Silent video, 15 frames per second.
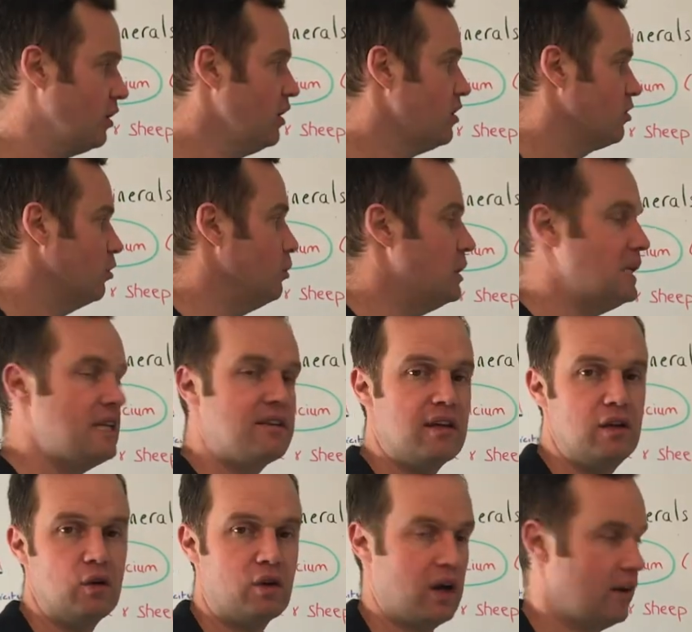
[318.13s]
so we need to
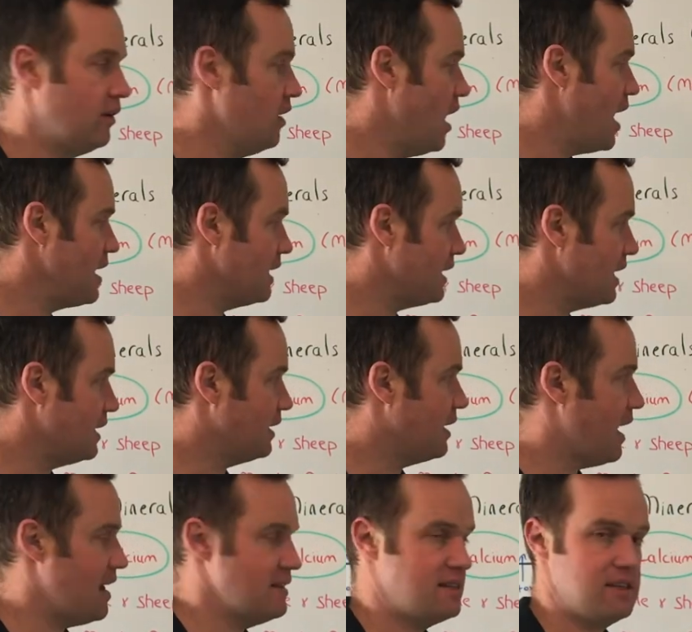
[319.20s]
look at, and again,
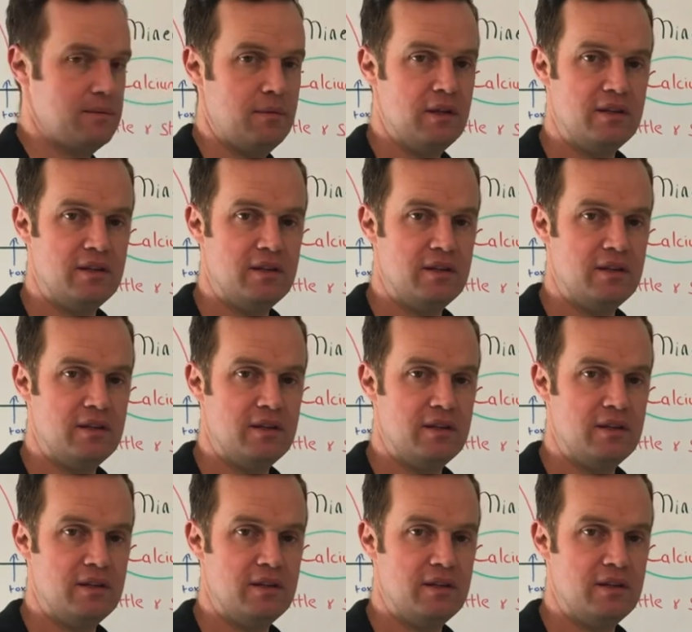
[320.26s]
calcium.